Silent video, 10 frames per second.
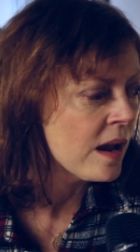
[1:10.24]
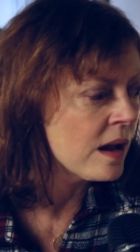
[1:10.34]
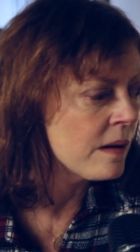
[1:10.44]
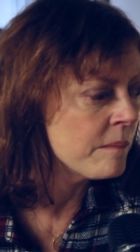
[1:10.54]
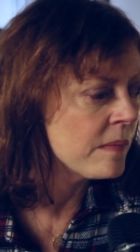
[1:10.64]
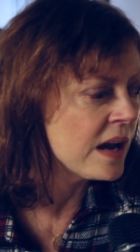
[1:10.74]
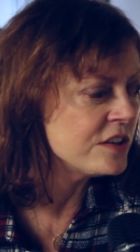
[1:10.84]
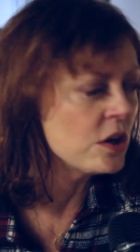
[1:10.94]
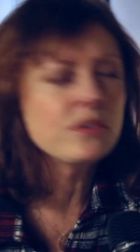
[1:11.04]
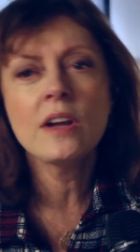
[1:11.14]
um,
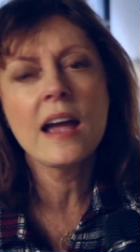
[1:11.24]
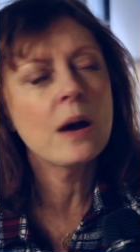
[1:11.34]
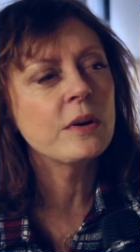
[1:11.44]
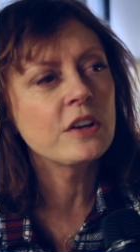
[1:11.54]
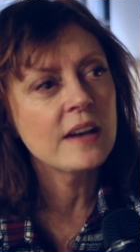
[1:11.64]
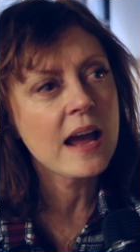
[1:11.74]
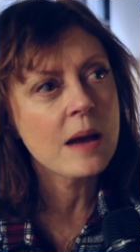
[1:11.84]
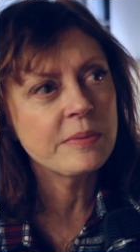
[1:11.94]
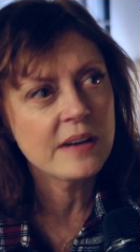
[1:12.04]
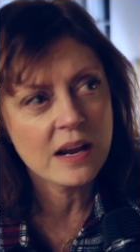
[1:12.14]
I don't know how it could
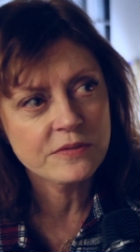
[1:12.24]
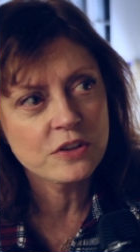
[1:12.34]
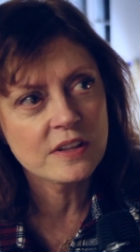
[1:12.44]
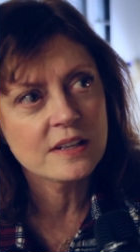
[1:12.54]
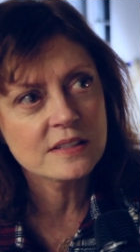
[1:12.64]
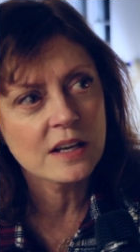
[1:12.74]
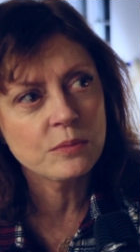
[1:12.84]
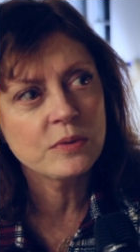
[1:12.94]
happen after this. I